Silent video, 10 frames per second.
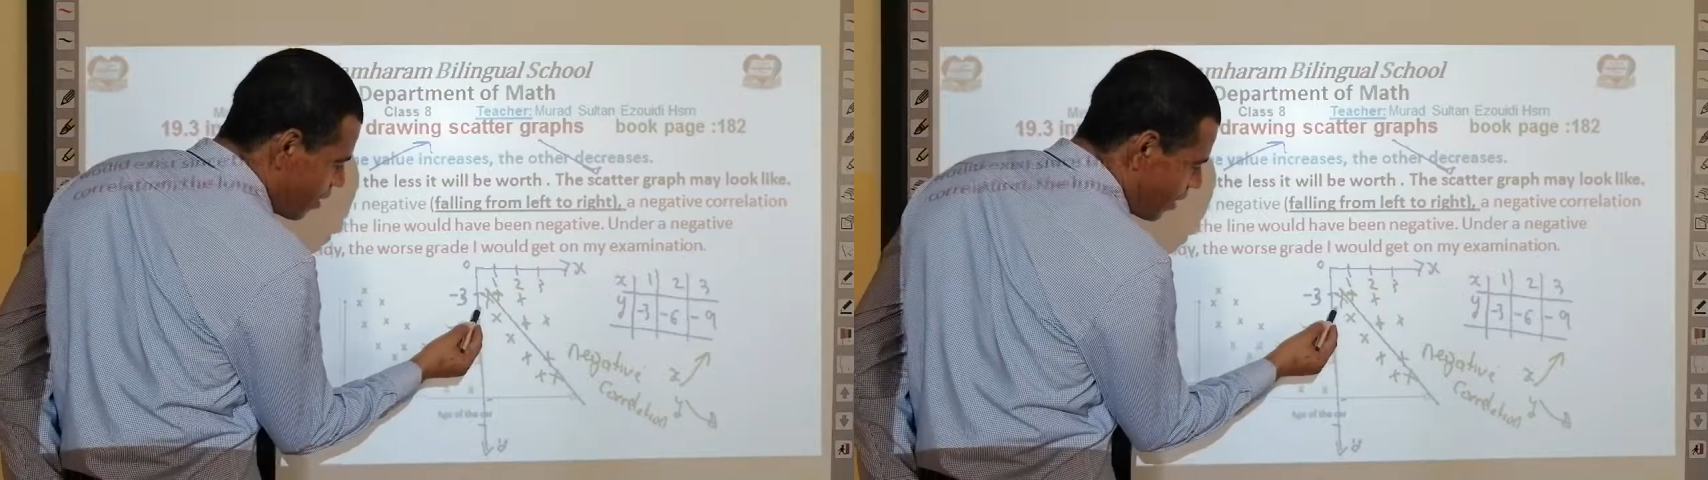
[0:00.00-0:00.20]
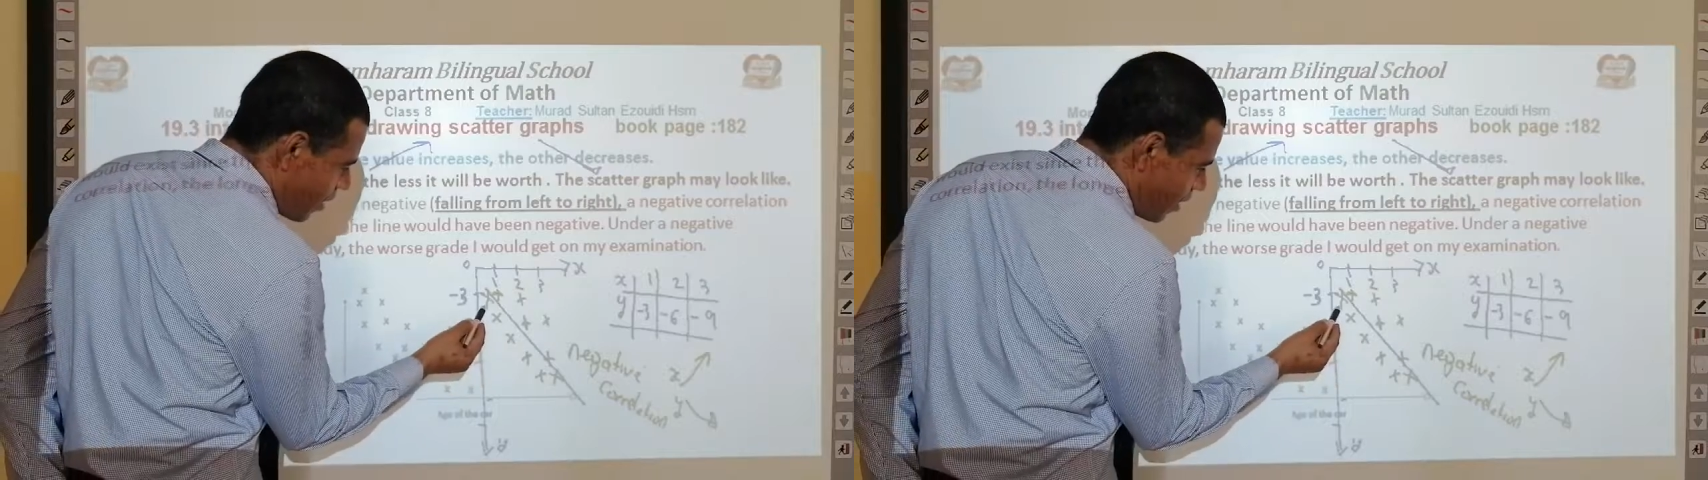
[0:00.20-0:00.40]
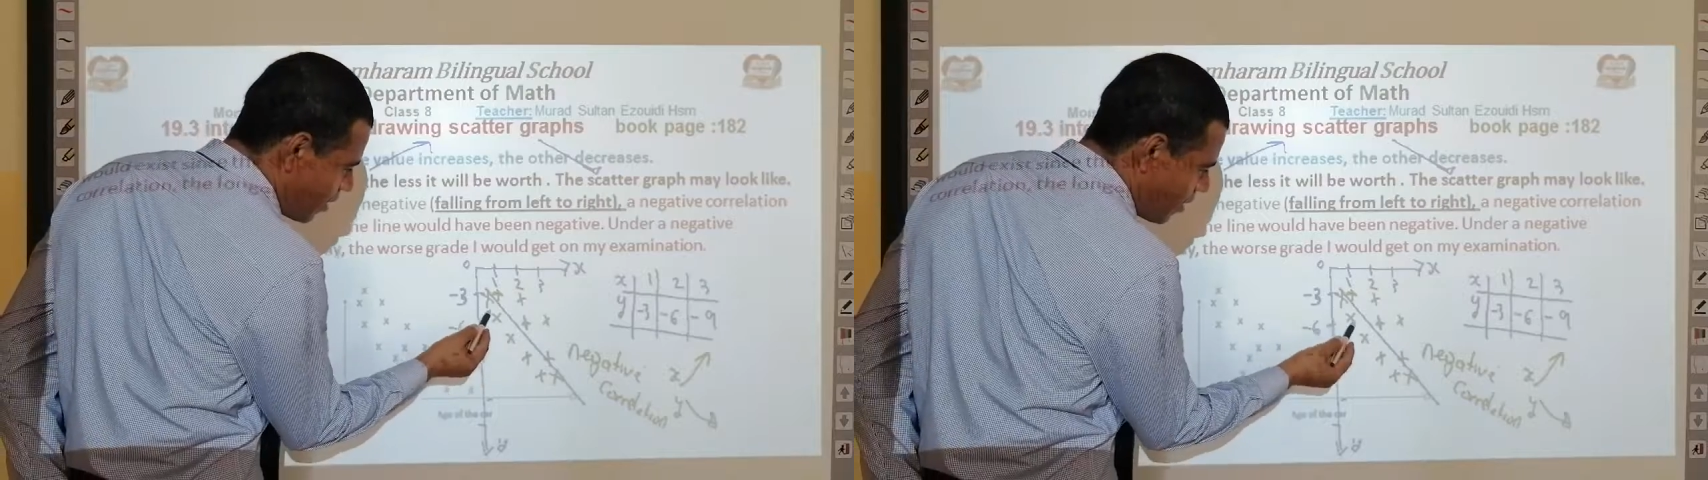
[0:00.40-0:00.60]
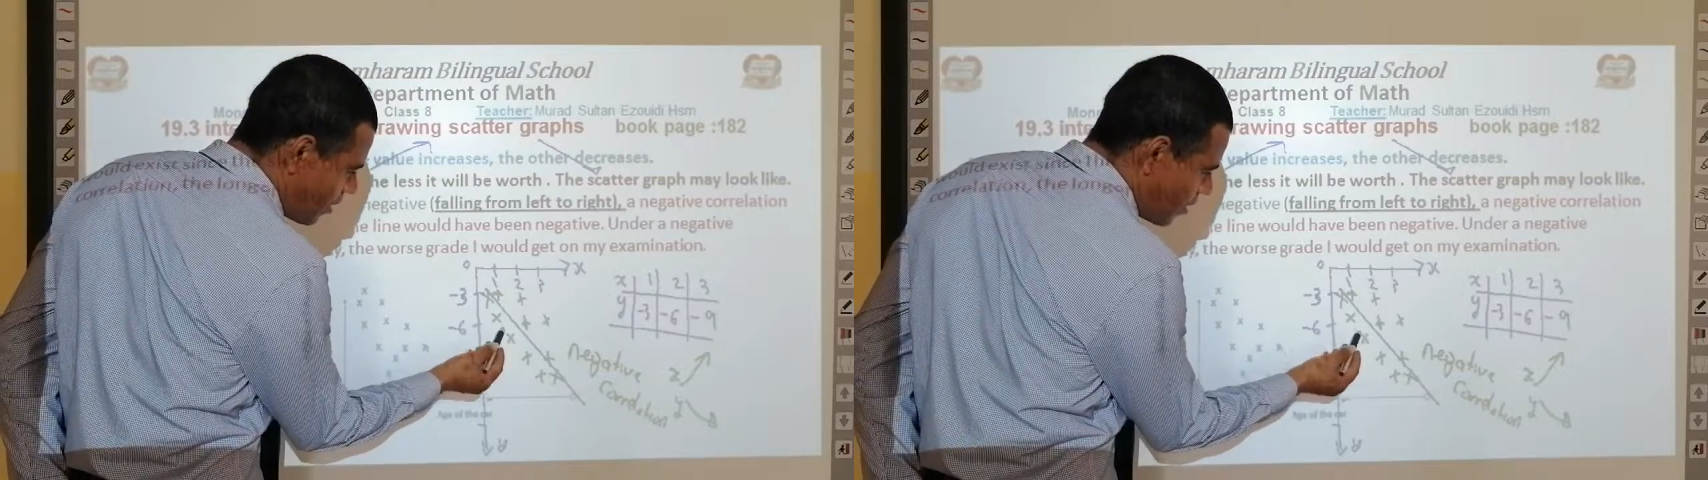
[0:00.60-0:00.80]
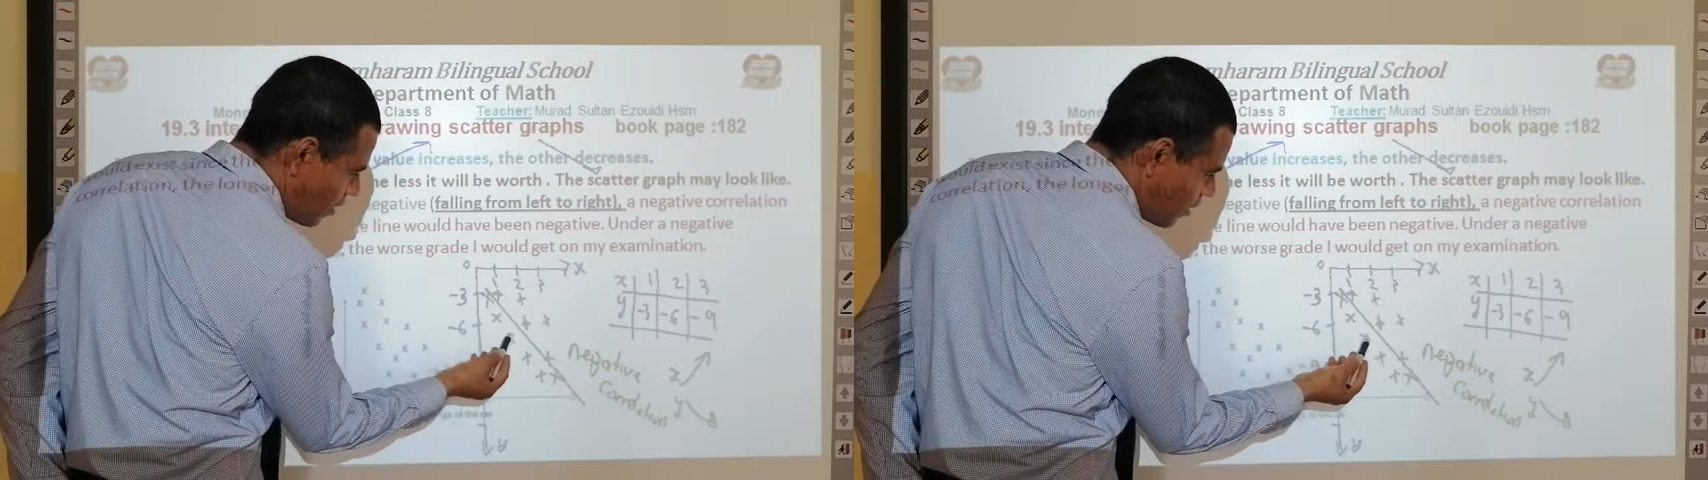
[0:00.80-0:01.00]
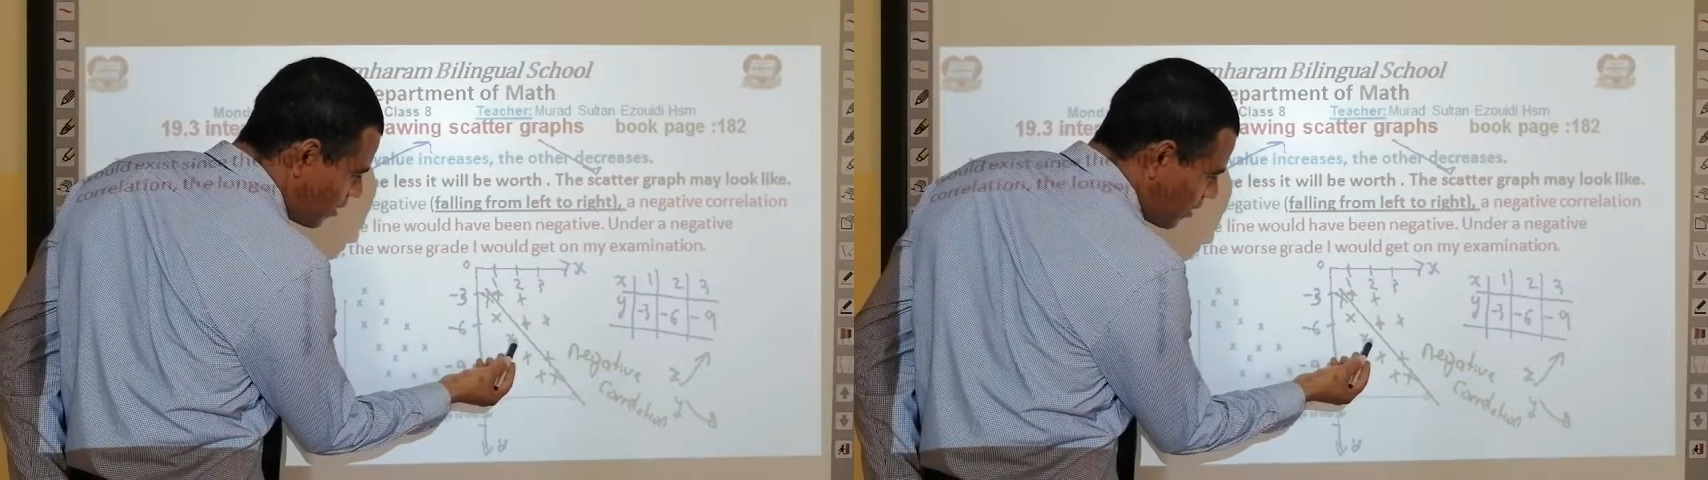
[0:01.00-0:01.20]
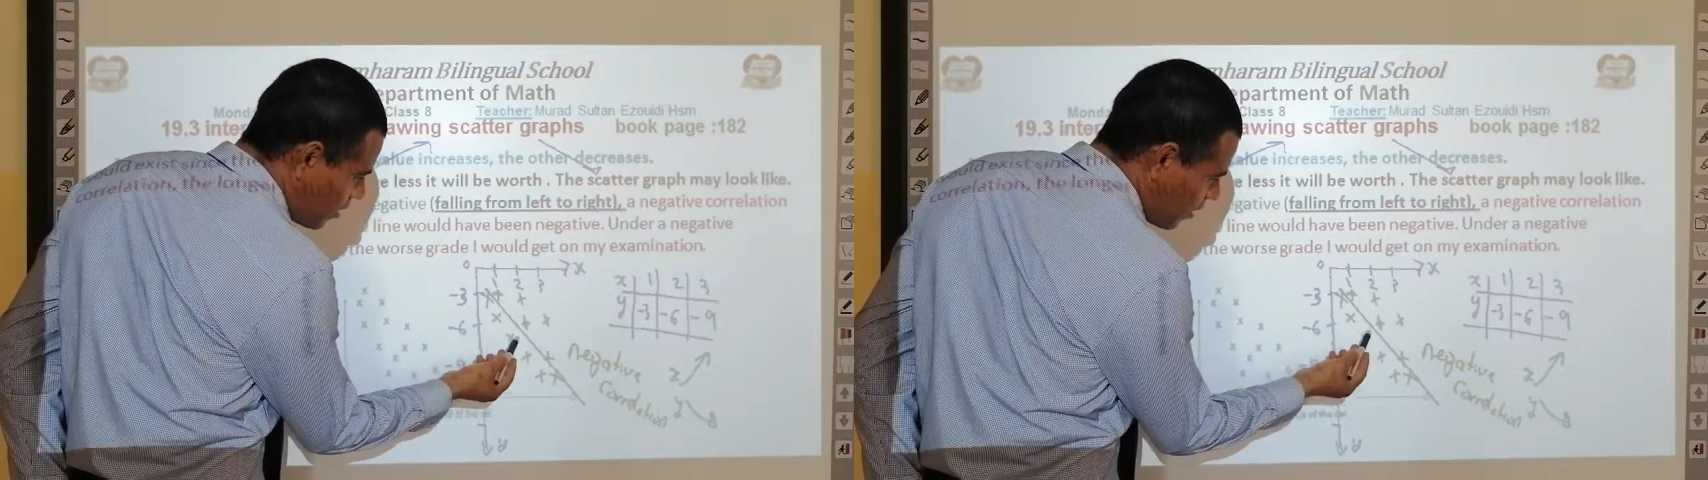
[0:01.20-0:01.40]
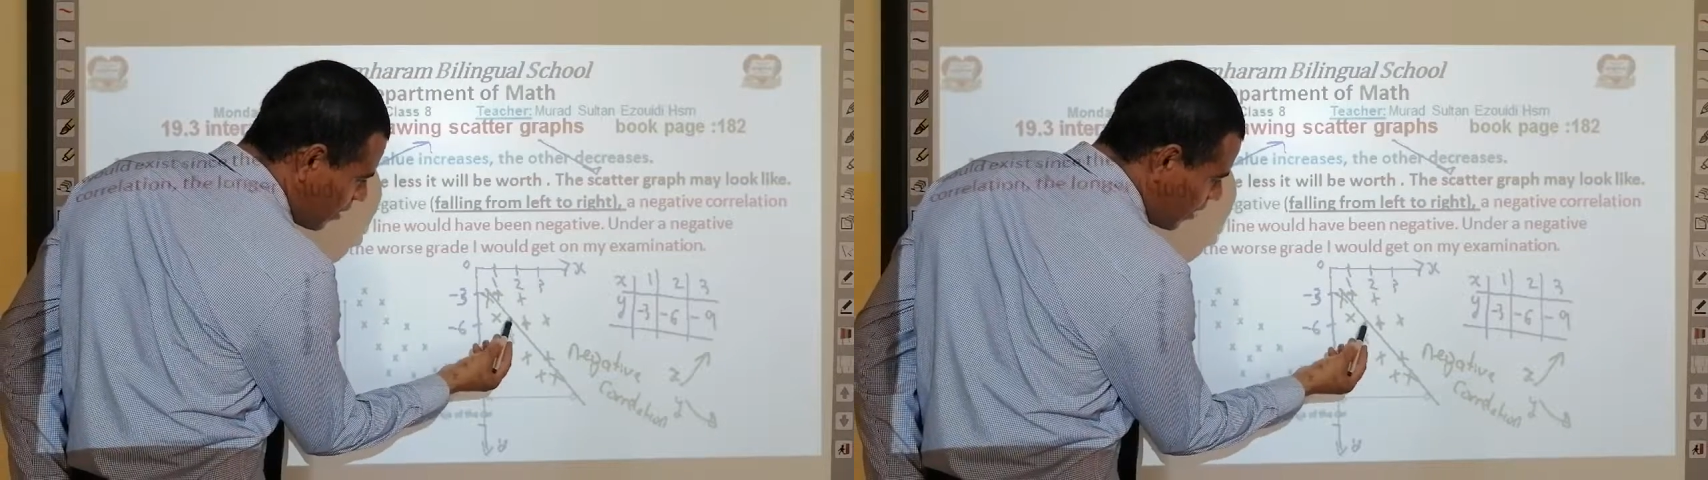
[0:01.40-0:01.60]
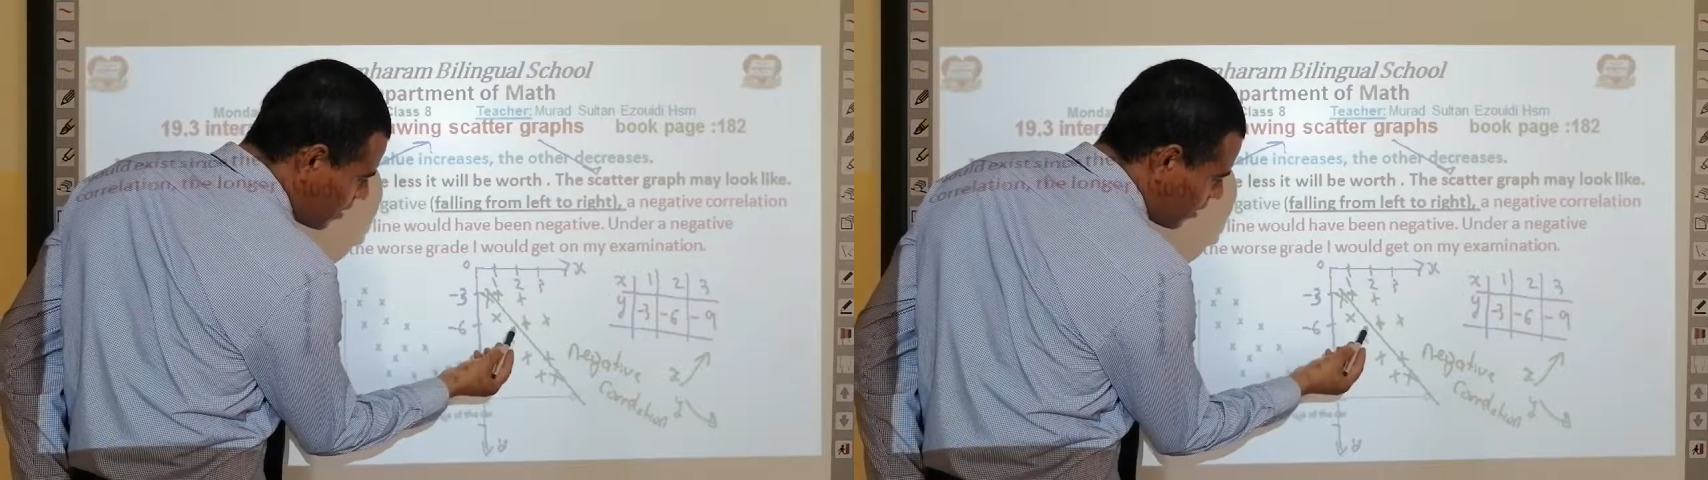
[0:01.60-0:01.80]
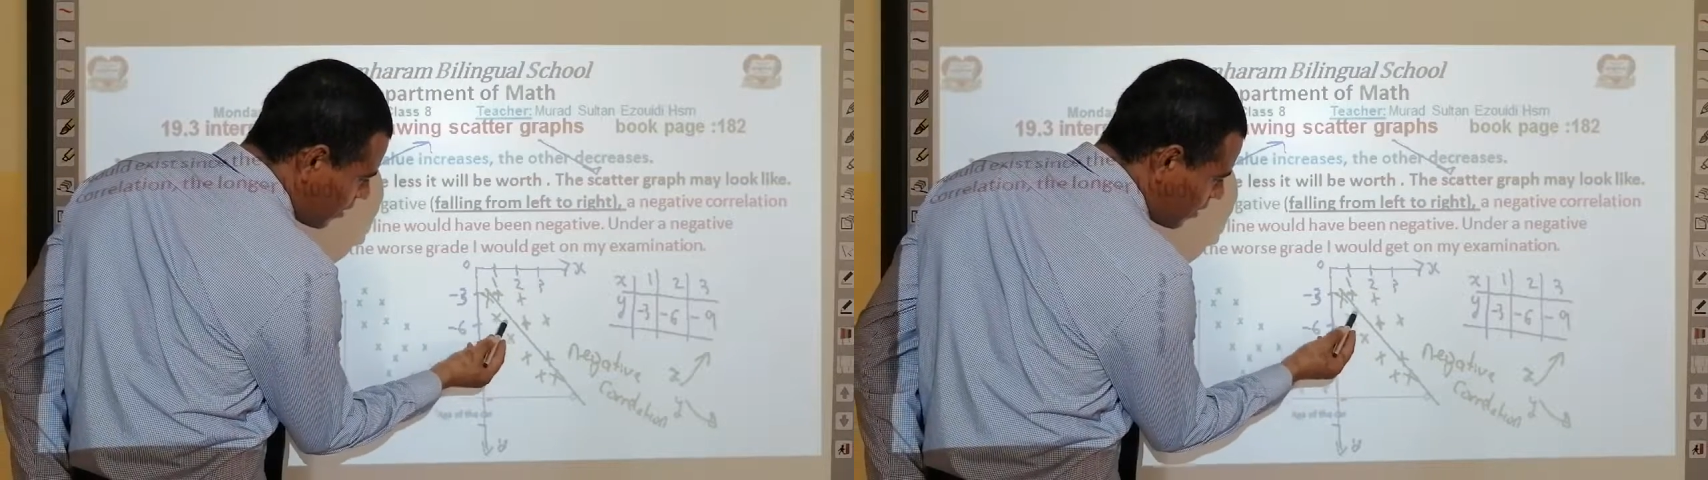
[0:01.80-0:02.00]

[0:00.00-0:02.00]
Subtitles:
the gradient, it's